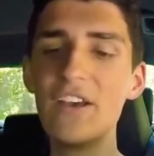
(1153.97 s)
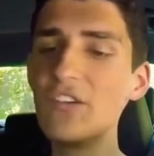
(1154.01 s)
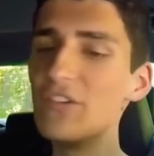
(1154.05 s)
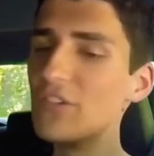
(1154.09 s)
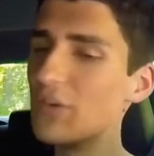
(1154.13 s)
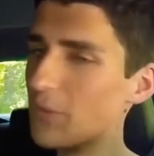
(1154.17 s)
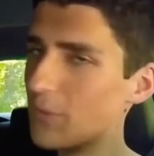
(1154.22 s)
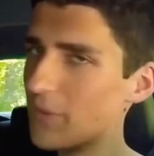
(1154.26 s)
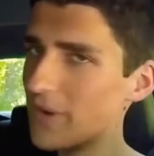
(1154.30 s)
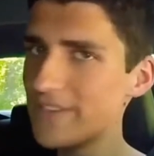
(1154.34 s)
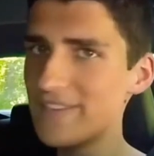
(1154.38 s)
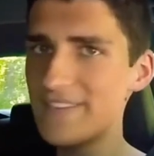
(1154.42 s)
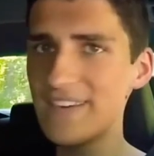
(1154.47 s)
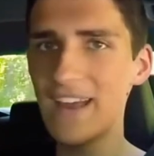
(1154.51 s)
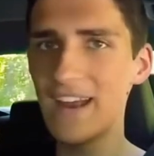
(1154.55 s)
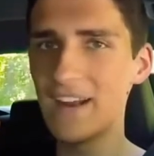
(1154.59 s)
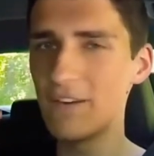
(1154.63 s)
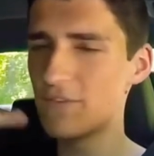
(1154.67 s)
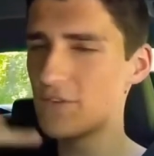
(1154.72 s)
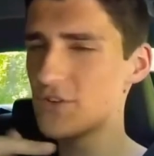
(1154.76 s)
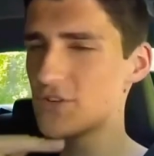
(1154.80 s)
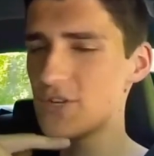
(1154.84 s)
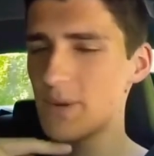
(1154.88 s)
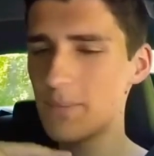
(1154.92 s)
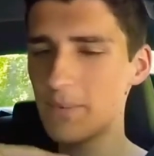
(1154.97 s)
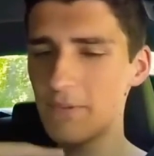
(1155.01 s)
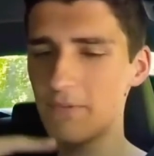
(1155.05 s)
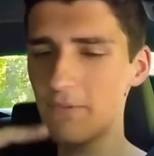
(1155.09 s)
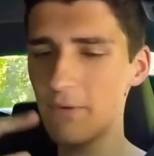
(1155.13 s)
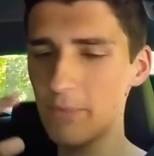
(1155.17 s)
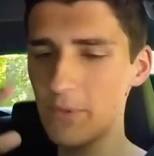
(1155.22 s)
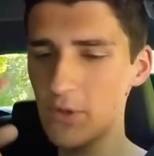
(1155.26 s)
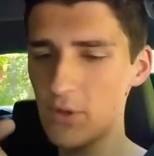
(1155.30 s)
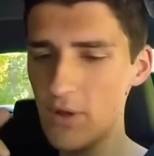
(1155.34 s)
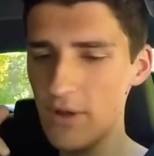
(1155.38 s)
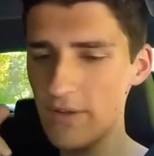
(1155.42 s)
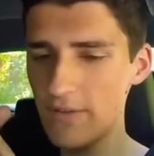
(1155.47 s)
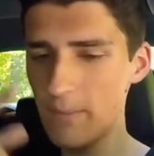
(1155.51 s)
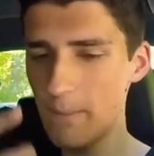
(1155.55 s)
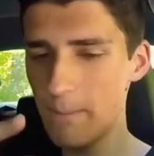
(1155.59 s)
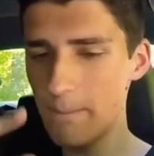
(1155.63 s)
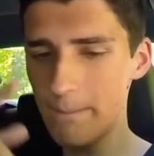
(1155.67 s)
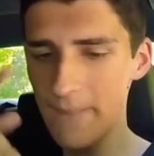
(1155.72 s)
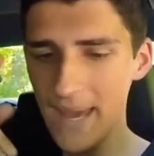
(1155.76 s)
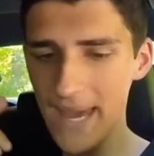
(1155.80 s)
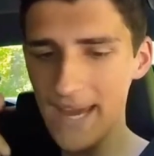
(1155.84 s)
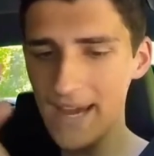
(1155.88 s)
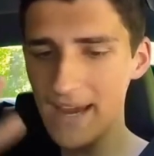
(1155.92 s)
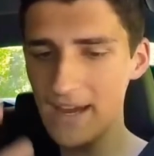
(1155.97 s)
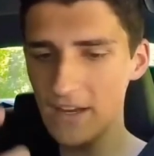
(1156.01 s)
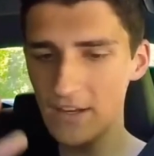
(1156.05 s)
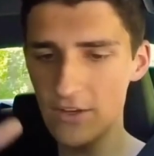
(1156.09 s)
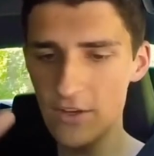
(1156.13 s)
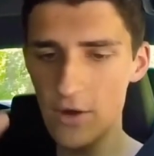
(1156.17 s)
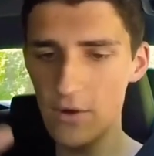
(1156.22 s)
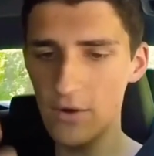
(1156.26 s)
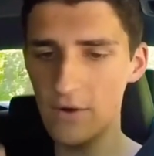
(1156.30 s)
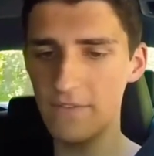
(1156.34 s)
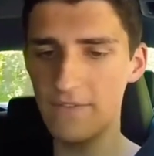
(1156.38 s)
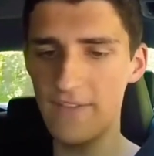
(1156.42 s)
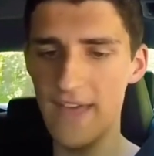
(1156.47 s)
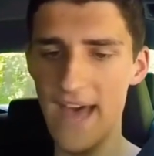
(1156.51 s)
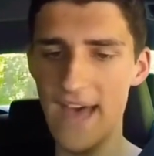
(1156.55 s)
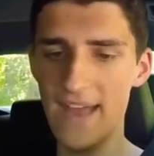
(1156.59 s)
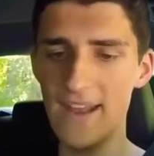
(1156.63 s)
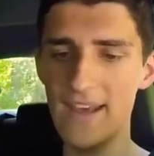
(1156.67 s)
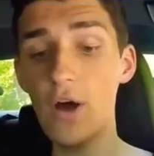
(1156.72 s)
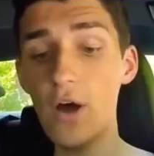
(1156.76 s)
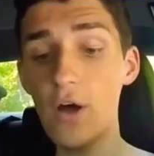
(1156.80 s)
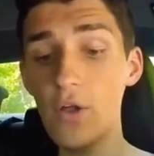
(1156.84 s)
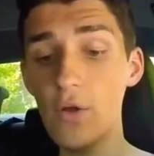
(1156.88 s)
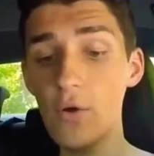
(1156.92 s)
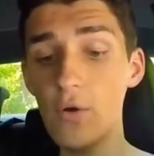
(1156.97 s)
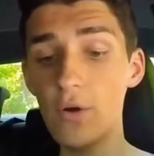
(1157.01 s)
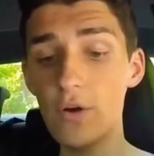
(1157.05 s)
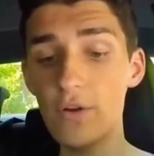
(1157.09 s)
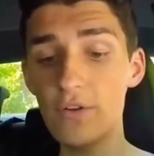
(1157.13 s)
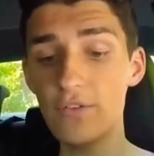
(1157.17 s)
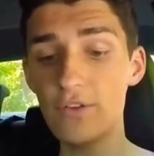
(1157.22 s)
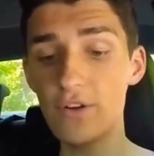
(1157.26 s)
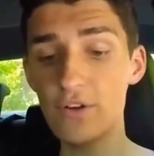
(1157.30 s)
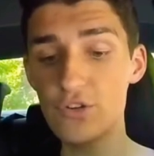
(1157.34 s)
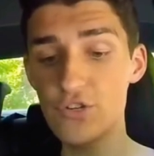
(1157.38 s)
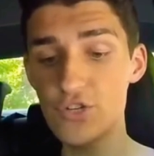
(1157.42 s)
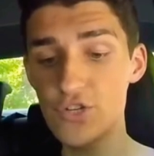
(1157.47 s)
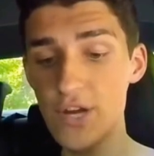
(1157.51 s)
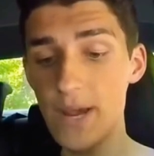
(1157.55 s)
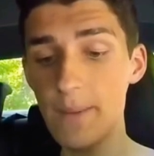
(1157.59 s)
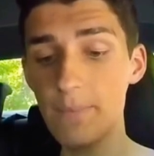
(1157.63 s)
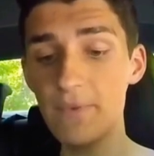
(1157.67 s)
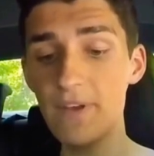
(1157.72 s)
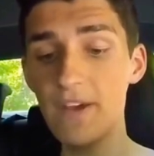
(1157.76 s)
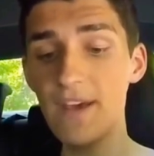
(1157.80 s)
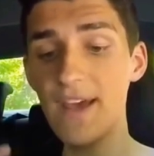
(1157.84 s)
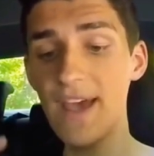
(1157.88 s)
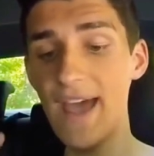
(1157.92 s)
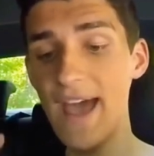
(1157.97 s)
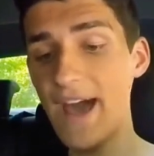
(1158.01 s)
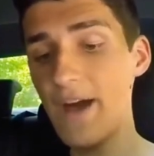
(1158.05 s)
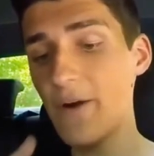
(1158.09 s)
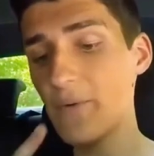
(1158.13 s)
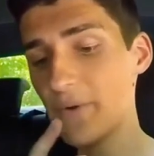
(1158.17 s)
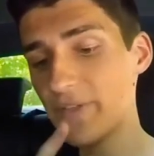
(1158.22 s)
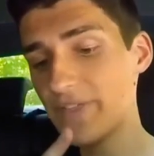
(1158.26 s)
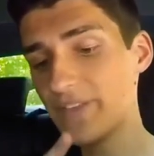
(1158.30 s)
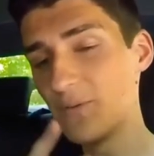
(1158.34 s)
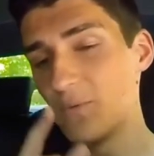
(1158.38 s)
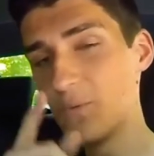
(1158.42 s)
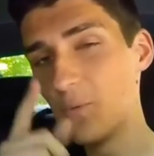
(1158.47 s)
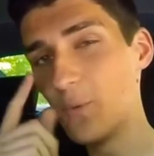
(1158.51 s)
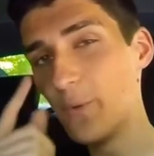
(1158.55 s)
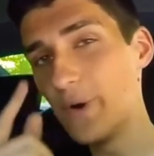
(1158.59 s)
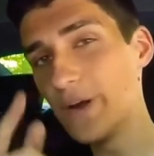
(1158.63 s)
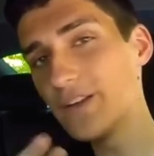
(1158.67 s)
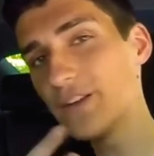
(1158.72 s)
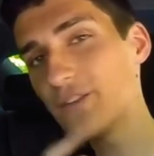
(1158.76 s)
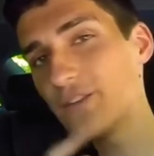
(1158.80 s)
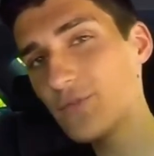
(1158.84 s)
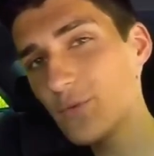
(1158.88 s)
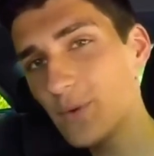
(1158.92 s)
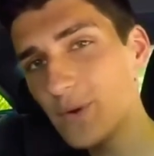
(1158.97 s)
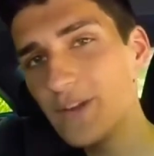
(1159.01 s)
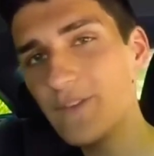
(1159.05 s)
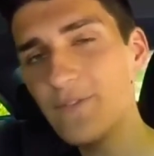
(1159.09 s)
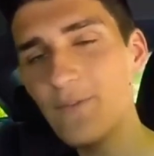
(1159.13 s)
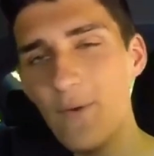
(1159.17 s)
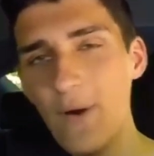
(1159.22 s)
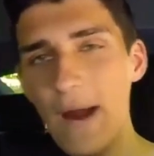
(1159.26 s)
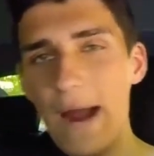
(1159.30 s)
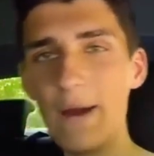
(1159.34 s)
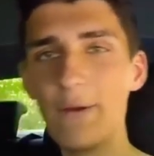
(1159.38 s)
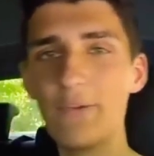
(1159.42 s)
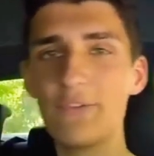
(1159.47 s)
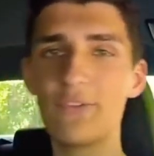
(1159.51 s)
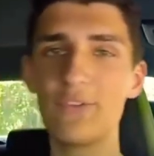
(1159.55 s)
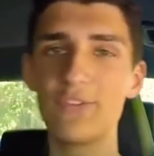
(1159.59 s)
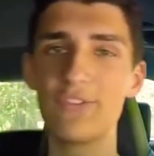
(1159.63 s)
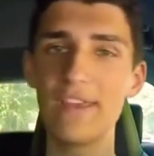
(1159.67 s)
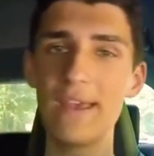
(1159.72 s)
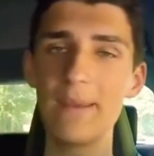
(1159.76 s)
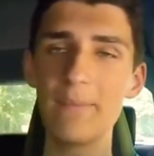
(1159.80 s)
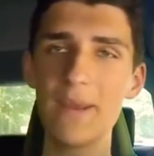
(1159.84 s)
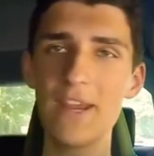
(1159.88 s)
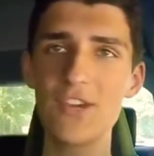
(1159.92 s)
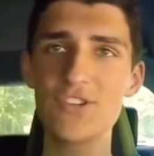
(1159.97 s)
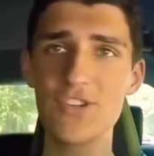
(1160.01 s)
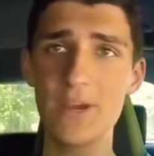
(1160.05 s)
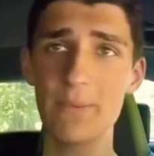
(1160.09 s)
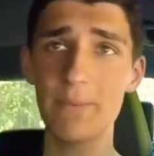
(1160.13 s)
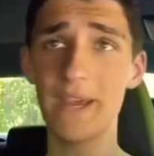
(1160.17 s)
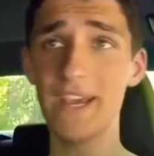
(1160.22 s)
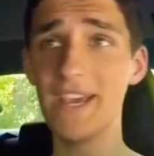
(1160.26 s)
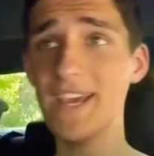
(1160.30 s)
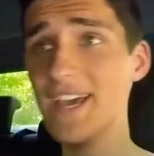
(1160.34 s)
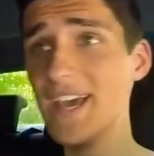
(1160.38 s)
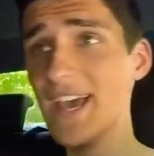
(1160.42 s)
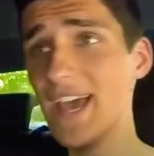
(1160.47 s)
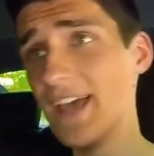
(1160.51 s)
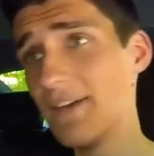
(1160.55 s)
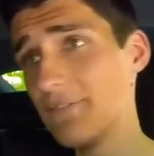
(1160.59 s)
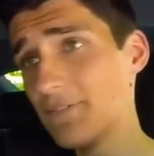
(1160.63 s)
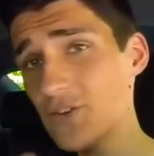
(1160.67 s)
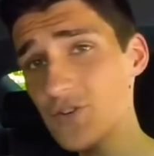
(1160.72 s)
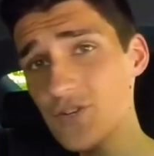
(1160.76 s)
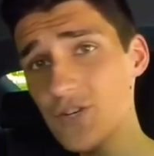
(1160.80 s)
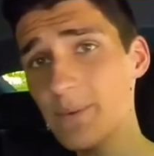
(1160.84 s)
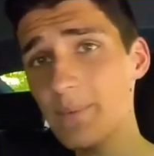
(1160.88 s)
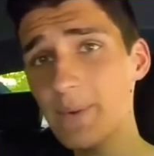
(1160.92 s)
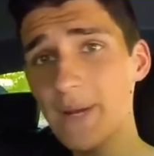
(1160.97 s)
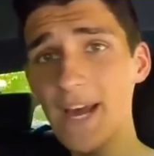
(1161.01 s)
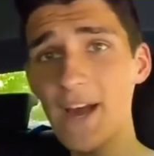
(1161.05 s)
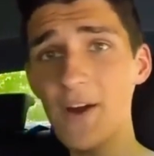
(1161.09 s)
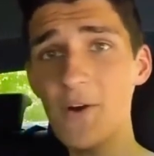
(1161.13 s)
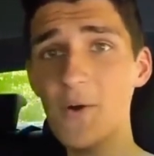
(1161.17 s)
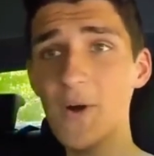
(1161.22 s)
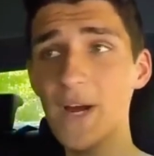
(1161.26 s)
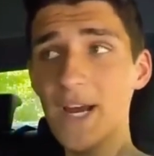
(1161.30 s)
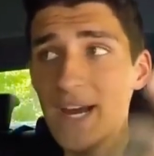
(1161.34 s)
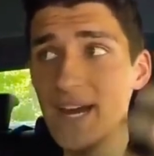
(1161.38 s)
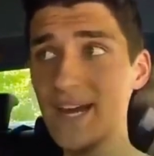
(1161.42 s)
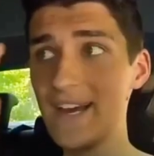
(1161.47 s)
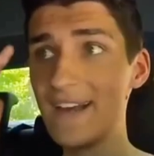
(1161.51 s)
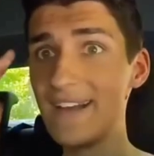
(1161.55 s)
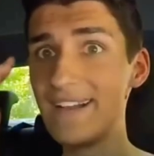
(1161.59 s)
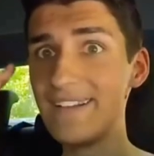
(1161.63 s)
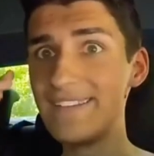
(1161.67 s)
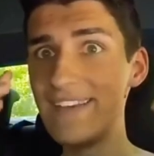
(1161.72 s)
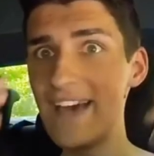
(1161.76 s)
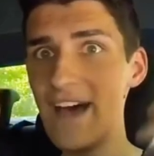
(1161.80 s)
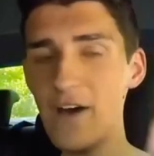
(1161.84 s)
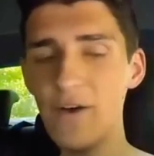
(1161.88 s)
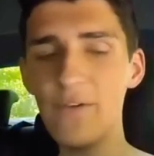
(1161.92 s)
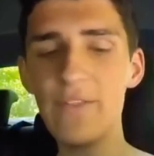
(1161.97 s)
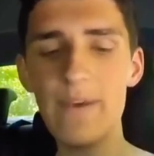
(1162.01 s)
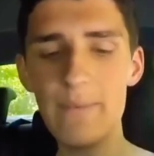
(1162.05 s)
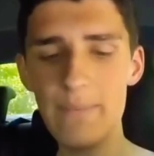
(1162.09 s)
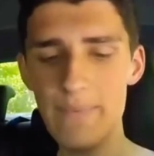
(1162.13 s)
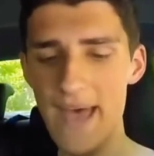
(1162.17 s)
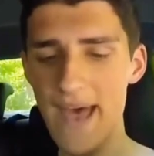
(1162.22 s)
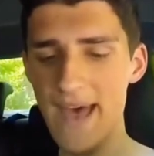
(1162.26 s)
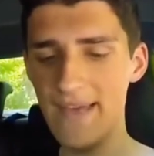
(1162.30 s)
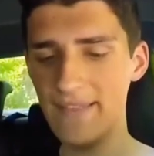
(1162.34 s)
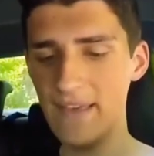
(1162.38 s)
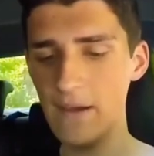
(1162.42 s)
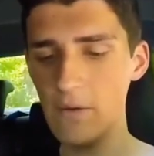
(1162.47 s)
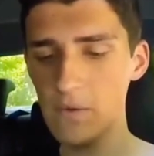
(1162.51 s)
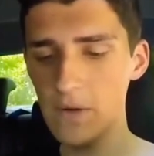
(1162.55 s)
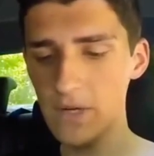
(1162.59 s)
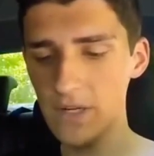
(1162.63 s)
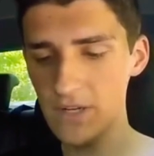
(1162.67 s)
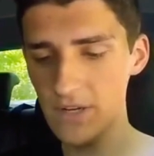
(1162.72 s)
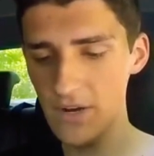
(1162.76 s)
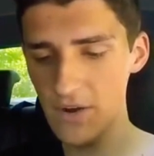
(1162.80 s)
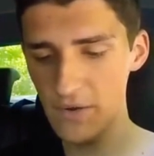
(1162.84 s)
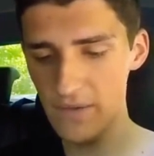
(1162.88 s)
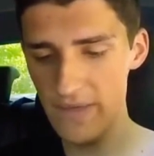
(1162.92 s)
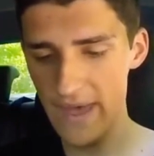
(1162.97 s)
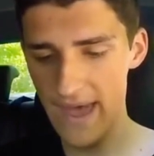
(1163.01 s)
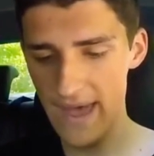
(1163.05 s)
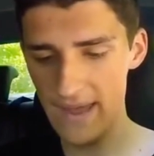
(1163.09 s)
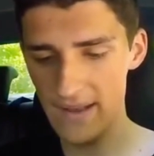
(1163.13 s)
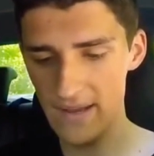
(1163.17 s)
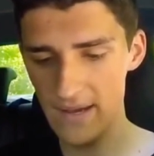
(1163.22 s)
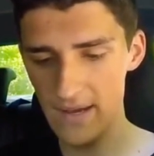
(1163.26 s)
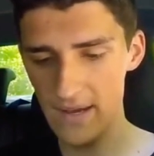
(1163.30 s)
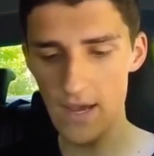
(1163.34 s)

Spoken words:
So once again, if you're shipping from the US, make note of that. All orders are shipped out within 1 to 24 hours. So same day shipping. If you're shipping out quick, tell them that. They want to know that.